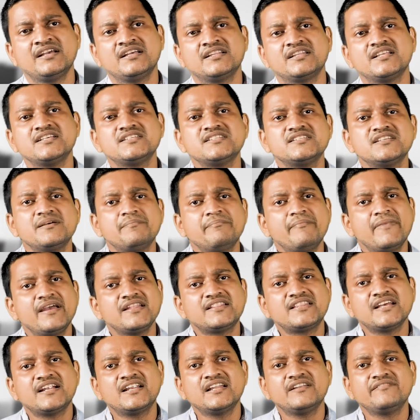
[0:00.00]
This is a
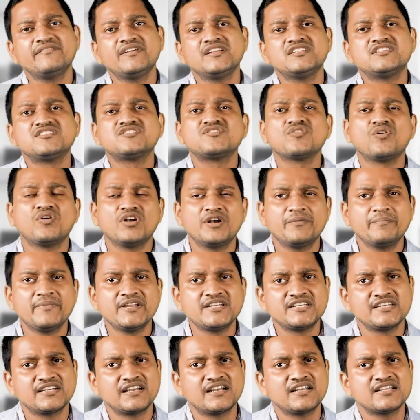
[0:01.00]
method in which solid
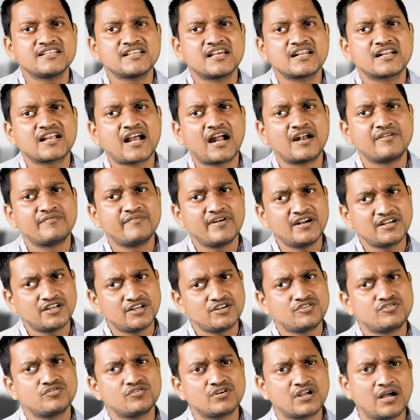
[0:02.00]
materials are
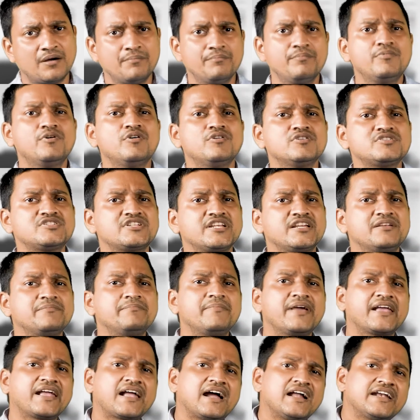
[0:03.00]
converted to compost in
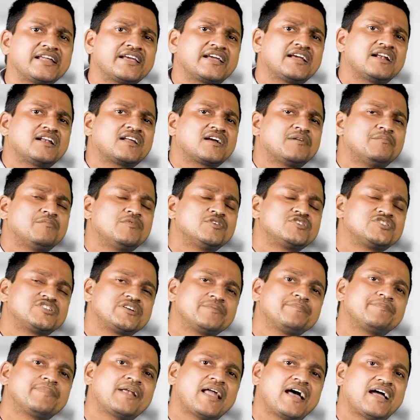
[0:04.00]
mechanical
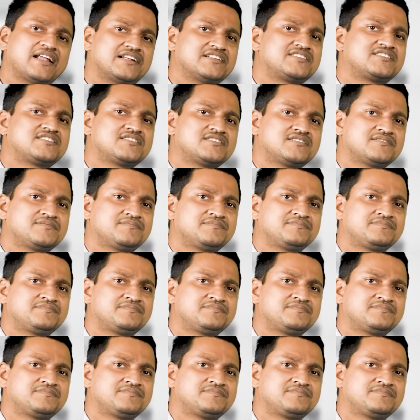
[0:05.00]
composting plants.